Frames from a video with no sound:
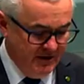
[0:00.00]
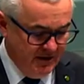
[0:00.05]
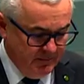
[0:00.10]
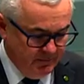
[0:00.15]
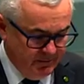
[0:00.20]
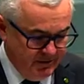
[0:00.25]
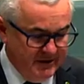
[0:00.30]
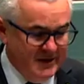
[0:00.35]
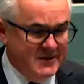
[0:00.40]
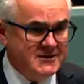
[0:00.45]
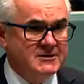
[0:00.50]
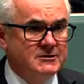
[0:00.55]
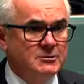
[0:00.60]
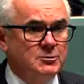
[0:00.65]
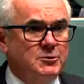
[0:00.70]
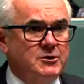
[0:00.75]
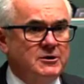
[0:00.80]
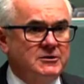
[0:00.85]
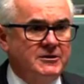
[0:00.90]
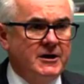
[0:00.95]
But let's
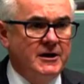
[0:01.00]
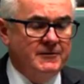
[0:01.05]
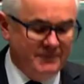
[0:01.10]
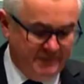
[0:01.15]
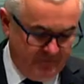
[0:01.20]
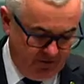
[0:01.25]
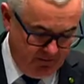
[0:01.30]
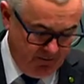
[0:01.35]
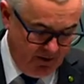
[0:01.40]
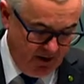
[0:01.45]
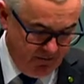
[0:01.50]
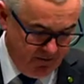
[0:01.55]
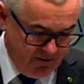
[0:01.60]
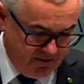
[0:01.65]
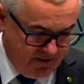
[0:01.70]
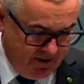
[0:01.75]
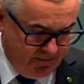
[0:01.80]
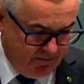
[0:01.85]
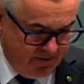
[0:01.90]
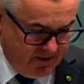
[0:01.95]
look at that for a moment,
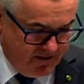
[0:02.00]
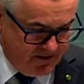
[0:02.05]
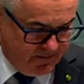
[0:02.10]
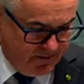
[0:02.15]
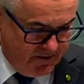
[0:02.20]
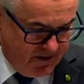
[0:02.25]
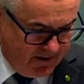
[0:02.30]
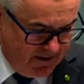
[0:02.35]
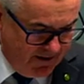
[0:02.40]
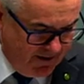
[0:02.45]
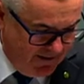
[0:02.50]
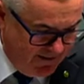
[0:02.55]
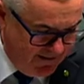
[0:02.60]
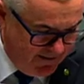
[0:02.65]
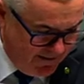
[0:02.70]
Deputy Speaker.